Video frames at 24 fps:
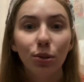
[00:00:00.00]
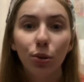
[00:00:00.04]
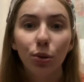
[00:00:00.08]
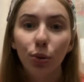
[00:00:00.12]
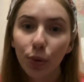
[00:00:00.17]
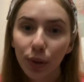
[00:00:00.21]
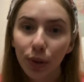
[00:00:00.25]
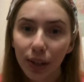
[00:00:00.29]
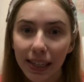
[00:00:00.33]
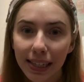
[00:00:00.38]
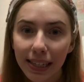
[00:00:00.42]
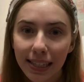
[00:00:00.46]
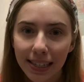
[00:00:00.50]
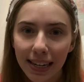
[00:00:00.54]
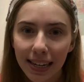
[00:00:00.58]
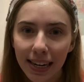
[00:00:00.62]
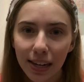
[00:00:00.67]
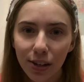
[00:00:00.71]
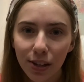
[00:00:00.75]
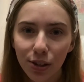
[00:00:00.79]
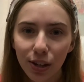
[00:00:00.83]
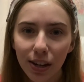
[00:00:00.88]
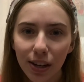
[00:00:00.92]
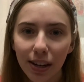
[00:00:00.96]

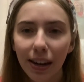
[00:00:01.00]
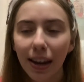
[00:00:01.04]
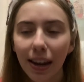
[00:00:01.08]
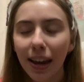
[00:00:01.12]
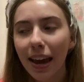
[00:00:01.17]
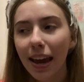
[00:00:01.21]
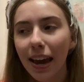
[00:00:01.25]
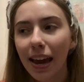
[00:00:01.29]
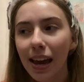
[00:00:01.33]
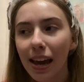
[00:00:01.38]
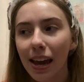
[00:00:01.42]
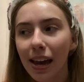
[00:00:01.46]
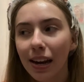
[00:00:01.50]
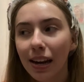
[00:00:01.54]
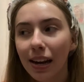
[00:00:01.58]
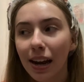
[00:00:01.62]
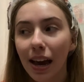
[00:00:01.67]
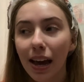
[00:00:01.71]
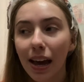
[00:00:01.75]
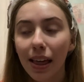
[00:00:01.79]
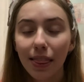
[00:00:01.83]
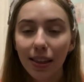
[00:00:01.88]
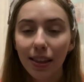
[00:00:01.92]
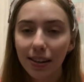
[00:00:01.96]
orientation. And
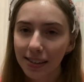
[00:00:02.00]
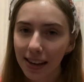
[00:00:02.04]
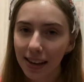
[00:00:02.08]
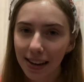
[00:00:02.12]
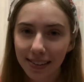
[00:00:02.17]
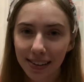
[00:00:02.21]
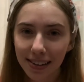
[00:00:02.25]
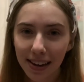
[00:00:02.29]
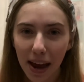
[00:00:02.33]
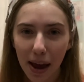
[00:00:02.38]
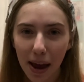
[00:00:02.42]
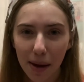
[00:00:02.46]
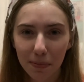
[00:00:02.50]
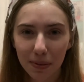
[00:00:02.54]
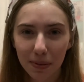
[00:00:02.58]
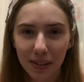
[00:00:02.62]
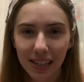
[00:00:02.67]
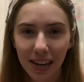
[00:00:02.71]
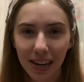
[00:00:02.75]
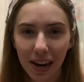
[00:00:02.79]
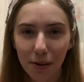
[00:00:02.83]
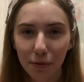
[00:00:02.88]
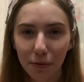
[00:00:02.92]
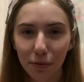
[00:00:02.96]
this hasn't happened
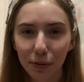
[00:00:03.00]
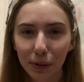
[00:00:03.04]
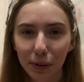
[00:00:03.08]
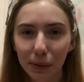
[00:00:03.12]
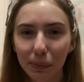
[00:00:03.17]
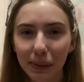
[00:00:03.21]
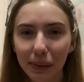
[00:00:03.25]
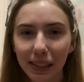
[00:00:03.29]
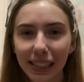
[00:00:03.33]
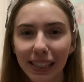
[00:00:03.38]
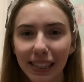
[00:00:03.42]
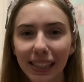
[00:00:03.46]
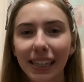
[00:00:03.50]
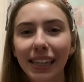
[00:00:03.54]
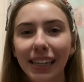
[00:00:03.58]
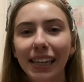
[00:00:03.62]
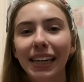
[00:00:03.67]
yet for me.